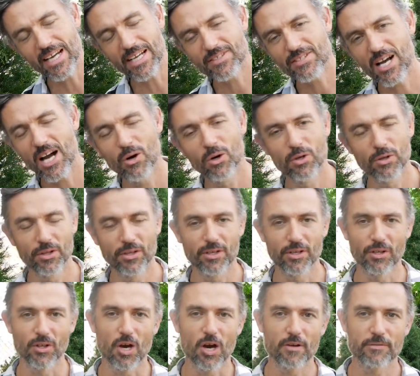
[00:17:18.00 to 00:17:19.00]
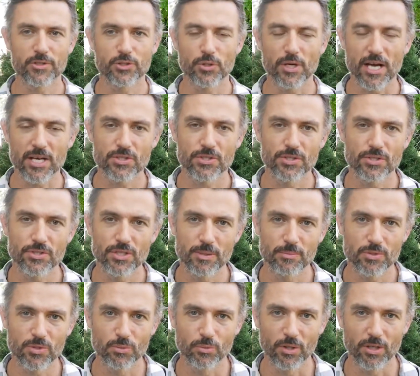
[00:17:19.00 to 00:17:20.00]
how the law of attraction
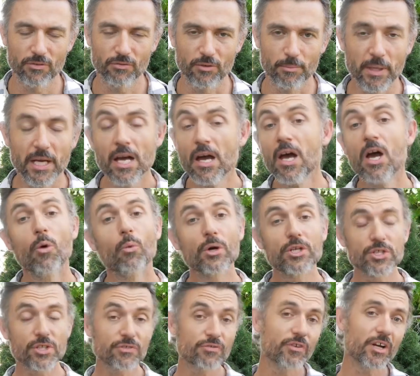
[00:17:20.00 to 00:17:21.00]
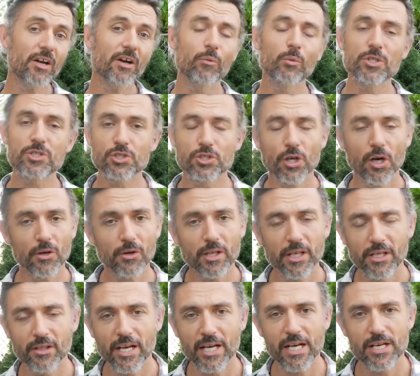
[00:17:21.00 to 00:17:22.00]
seems to work for me, which
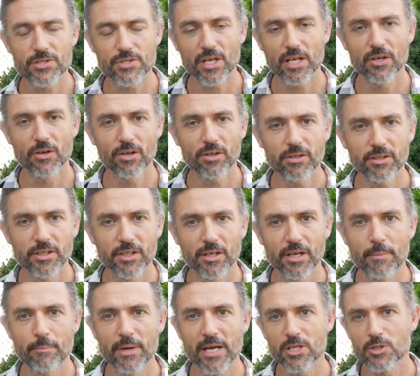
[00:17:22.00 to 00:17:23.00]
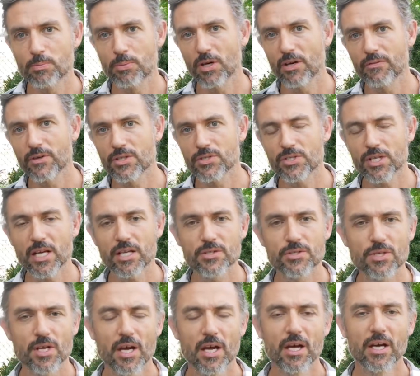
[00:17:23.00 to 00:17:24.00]
totally, like I said earlier, it makes perfect
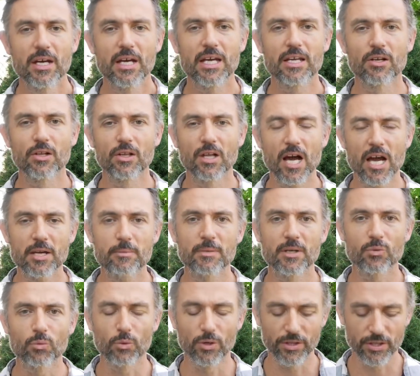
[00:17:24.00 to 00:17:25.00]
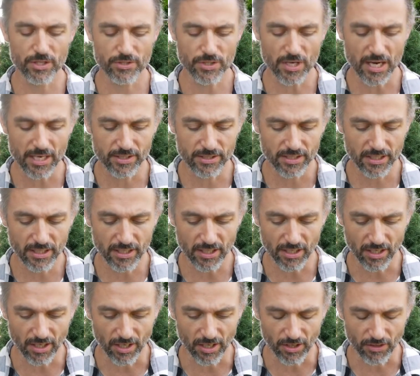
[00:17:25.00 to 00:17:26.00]
sense in alignment with this idea
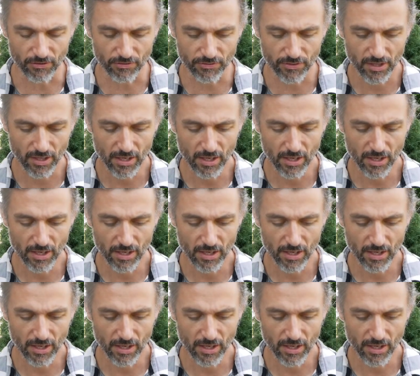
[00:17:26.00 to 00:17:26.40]
of